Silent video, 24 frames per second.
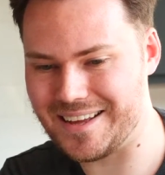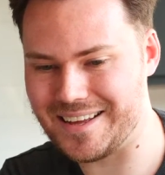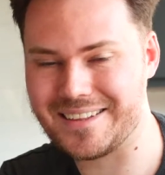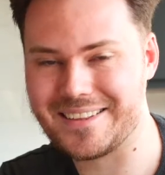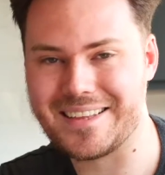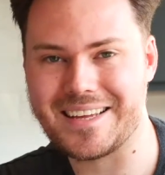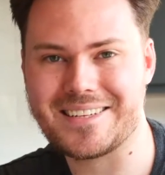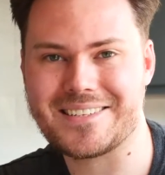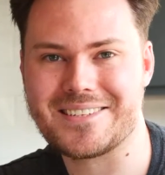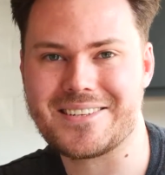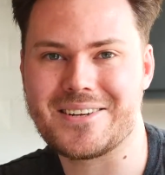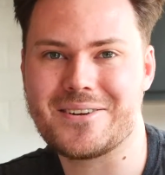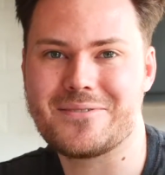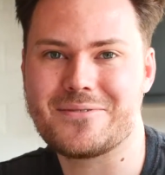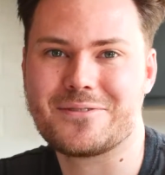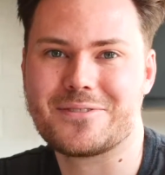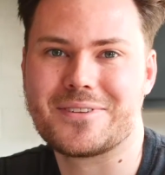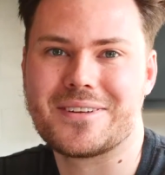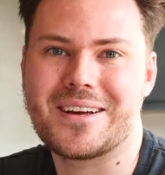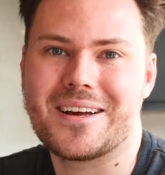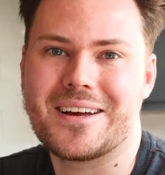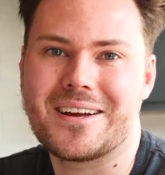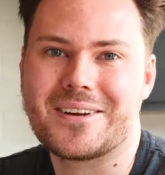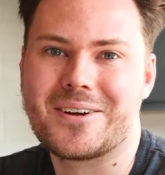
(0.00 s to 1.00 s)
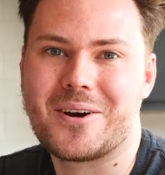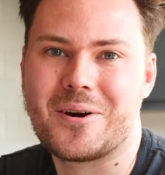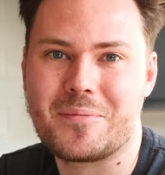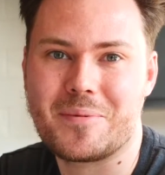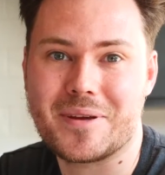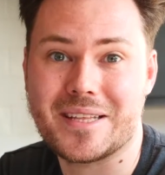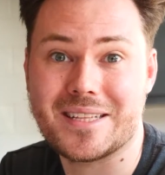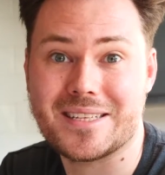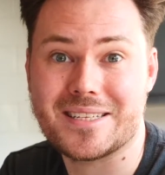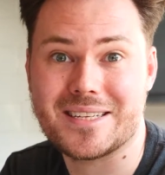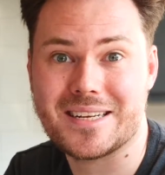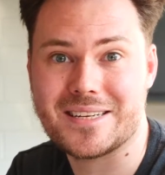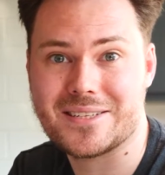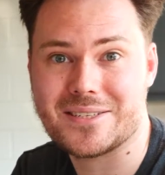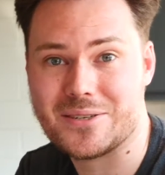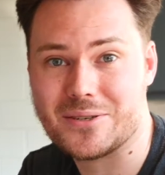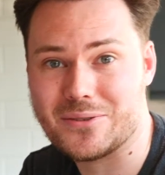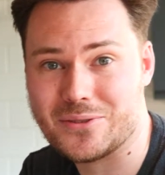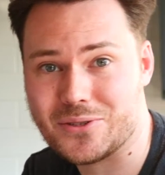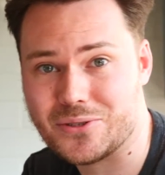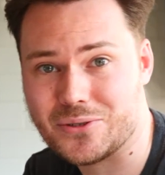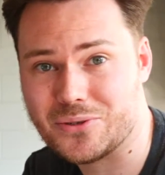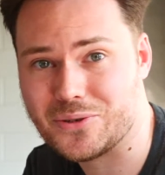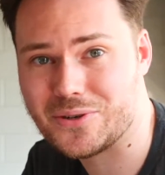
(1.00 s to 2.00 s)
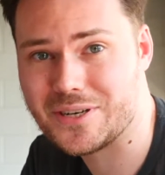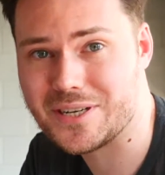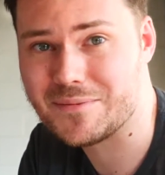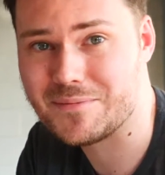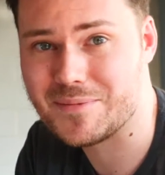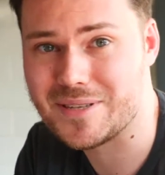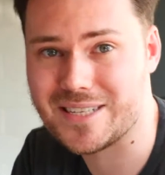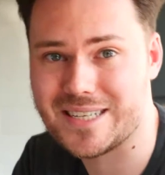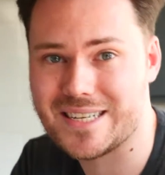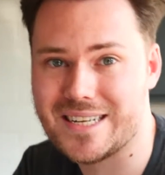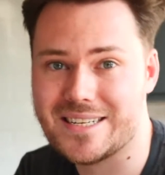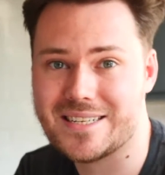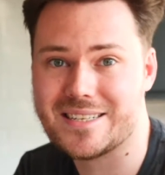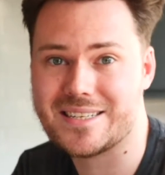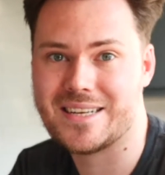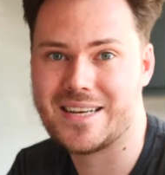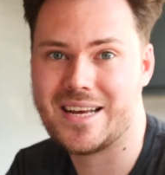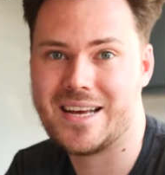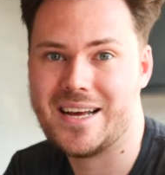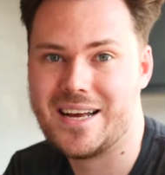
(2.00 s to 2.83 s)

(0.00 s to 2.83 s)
Thanks for copying these links into your Christmas list.